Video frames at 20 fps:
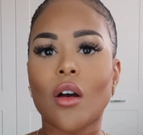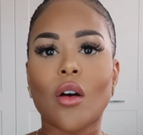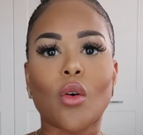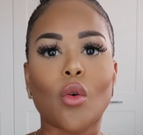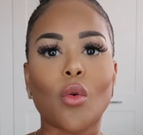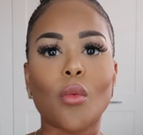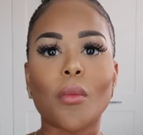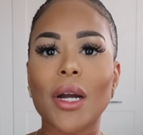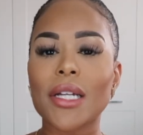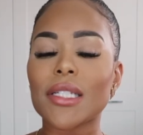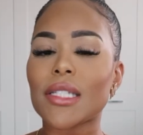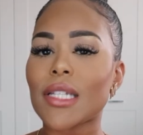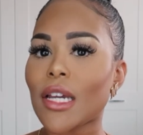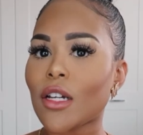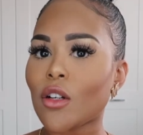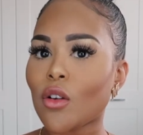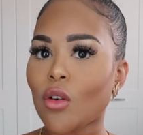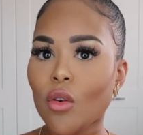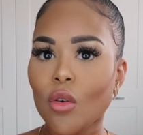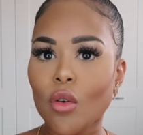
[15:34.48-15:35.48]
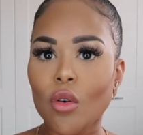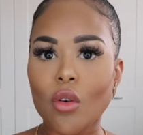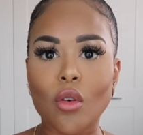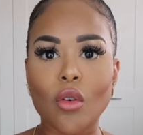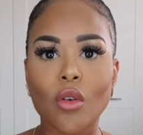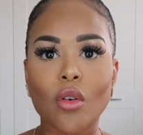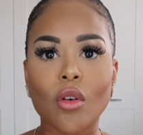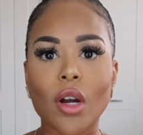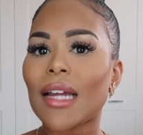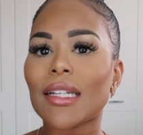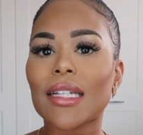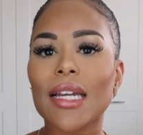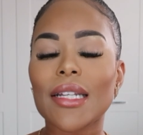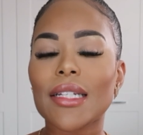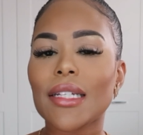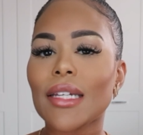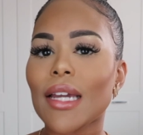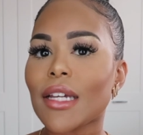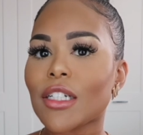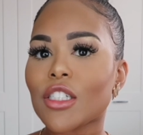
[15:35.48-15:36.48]
all my decor, and
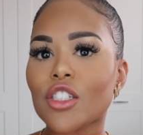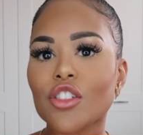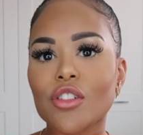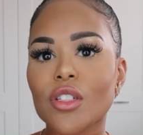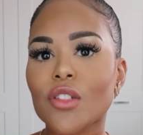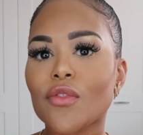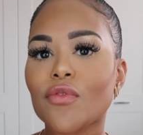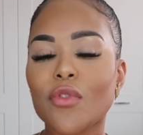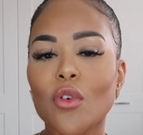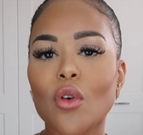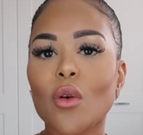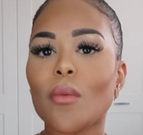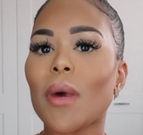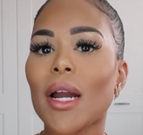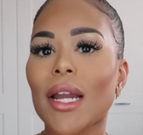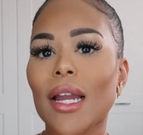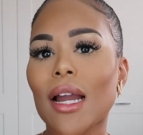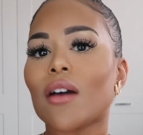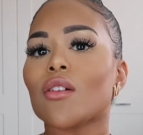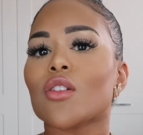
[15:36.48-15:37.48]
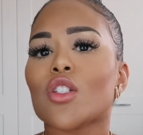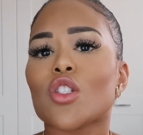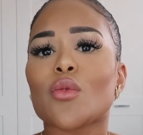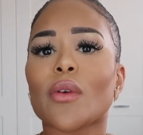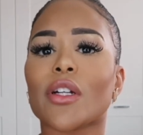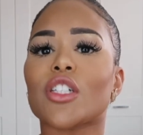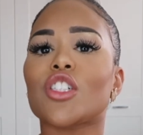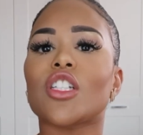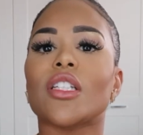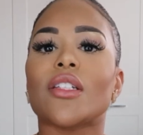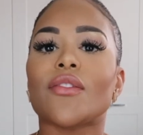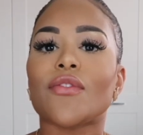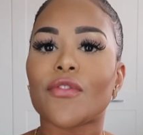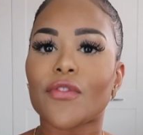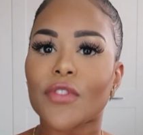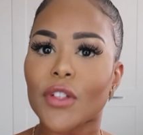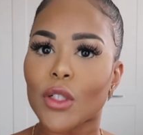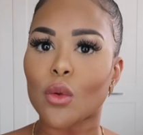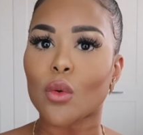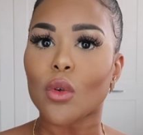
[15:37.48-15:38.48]
any extras for my house to actually
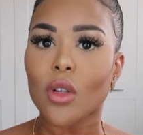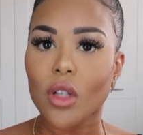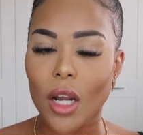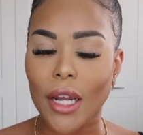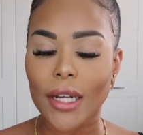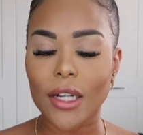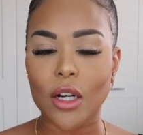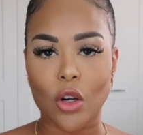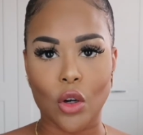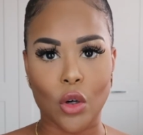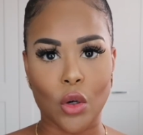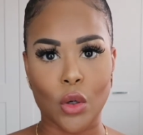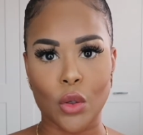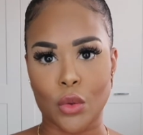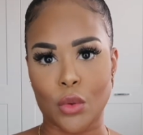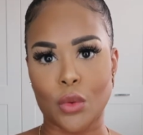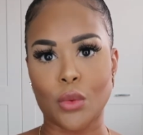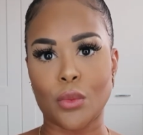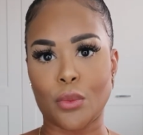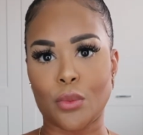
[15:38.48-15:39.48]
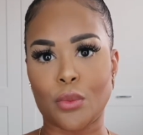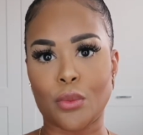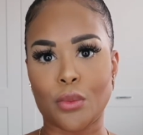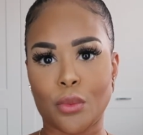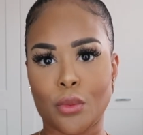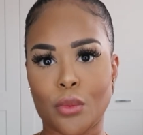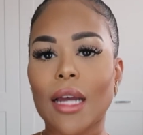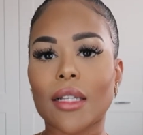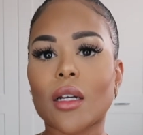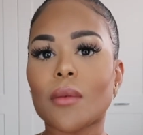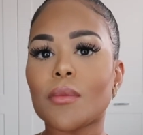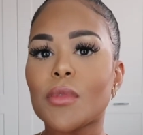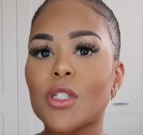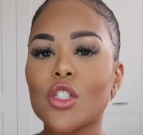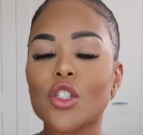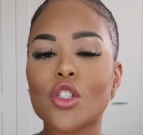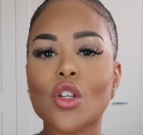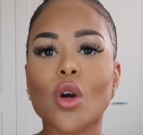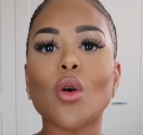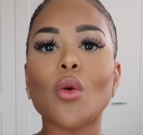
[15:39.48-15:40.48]
feel like a home. And I'm
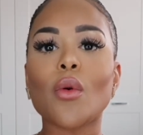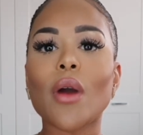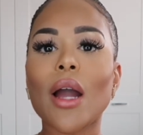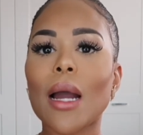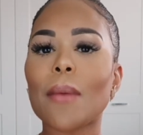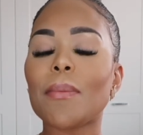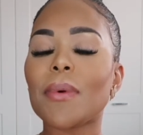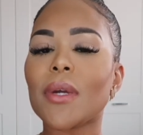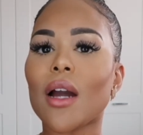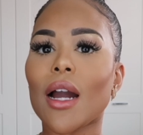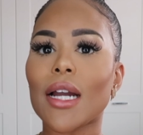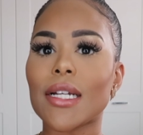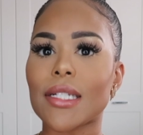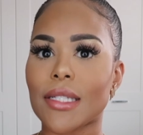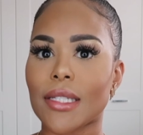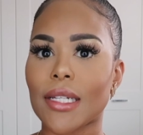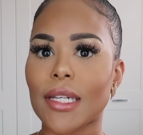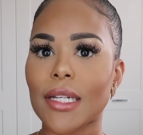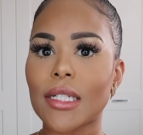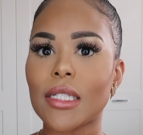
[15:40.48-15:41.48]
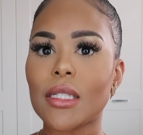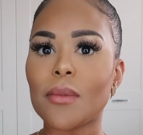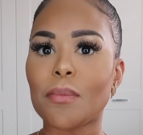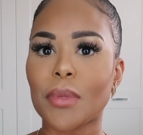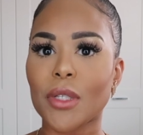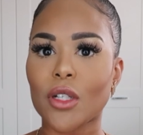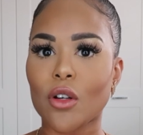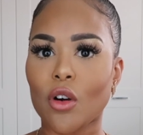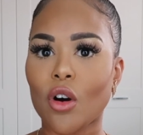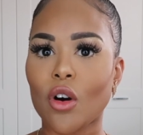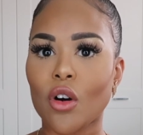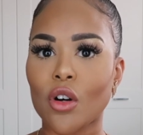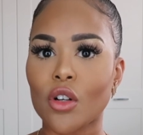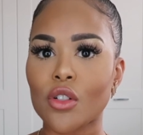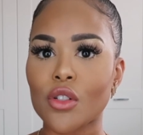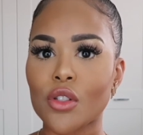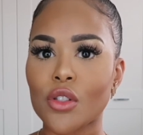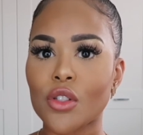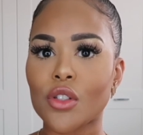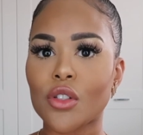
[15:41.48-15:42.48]
so happy I did,
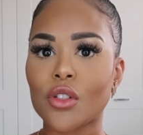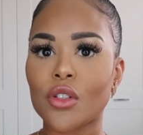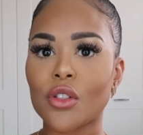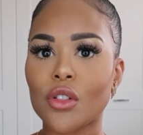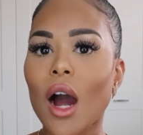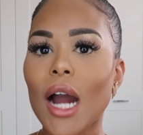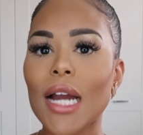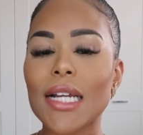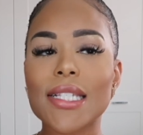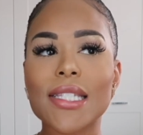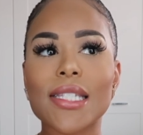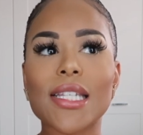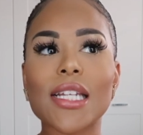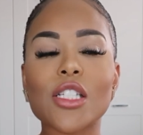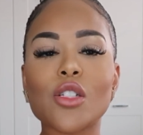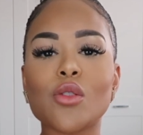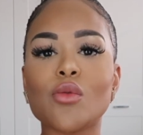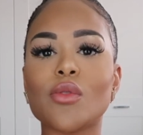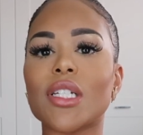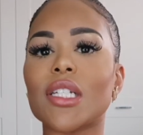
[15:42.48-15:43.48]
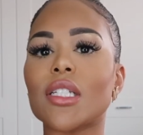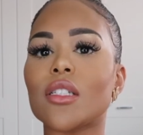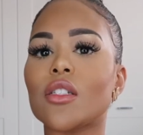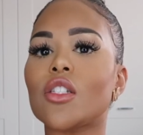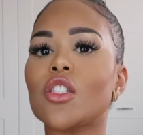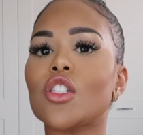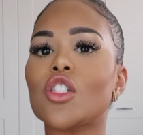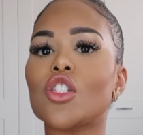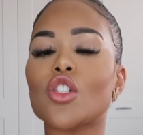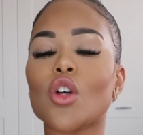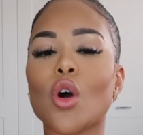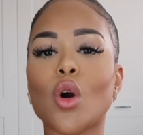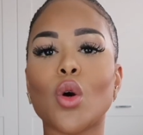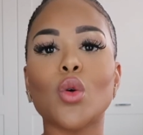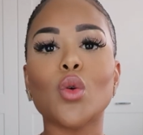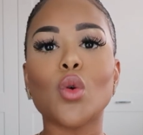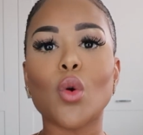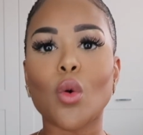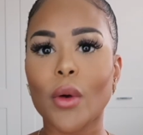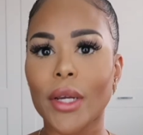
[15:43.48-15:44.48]
because I settled in
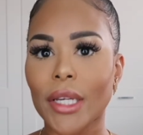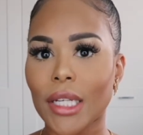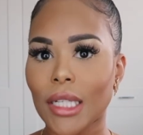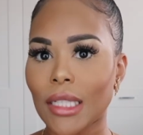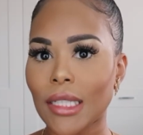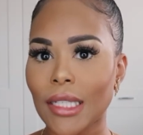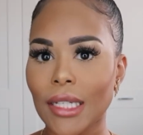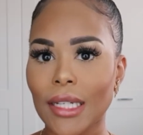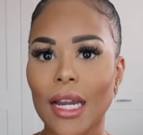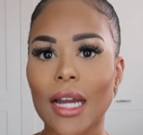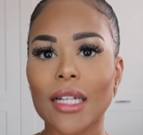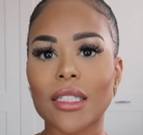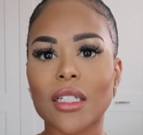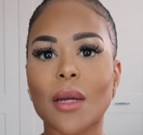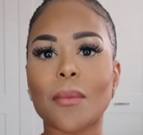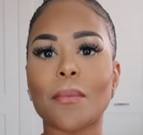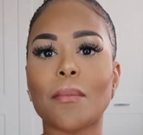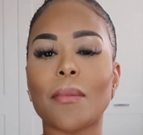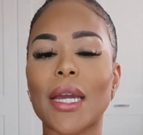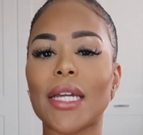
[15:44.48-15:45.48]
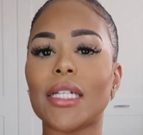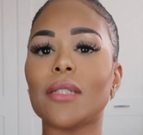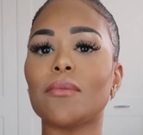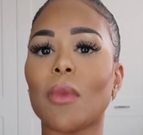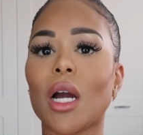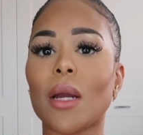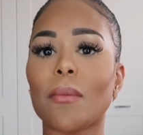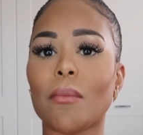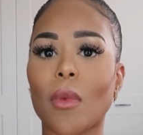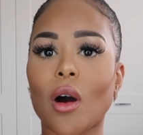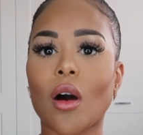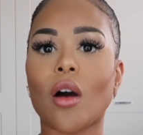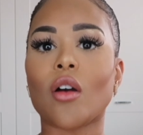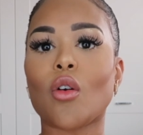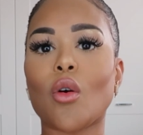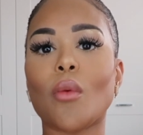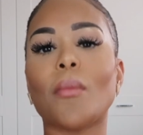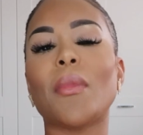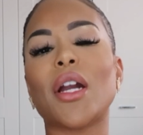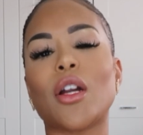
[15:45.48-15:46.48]
so quickly and I made my
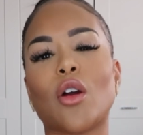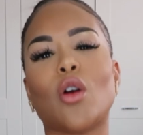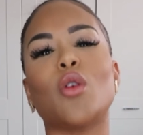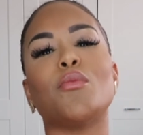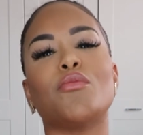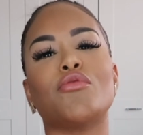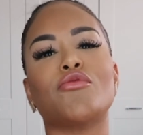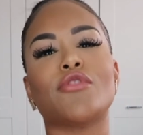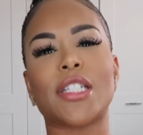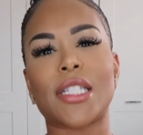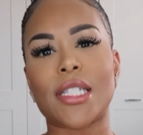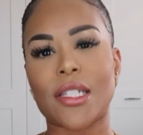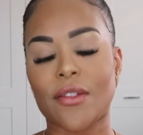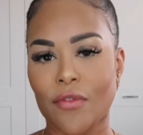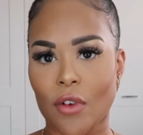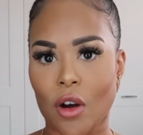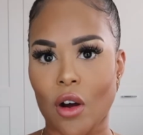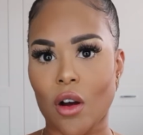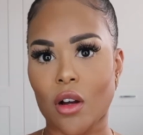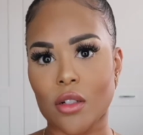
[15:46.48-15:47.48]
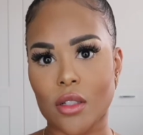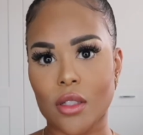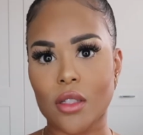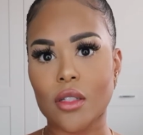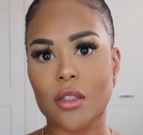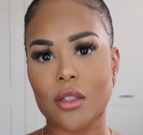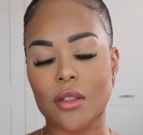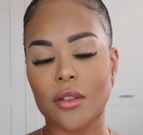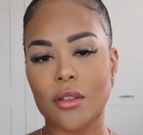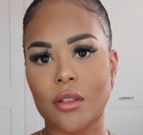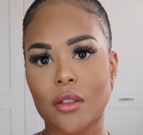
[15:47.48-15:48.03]
mark on my home pretty fast.